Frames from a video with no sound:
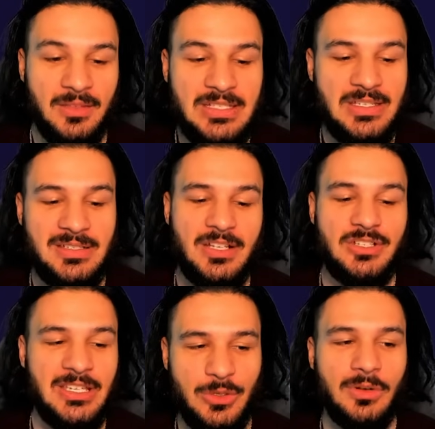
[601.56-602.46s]
This is
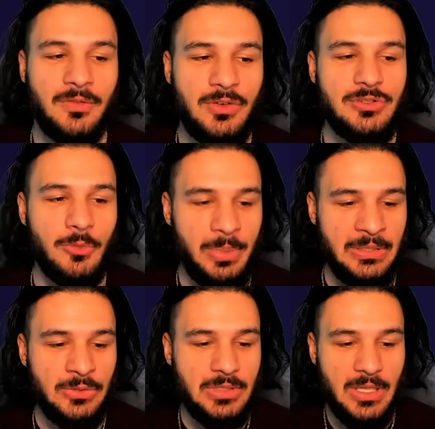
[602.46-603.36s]
such a universal
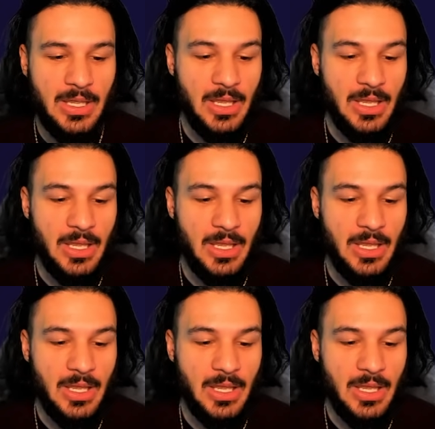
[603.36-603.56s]
build.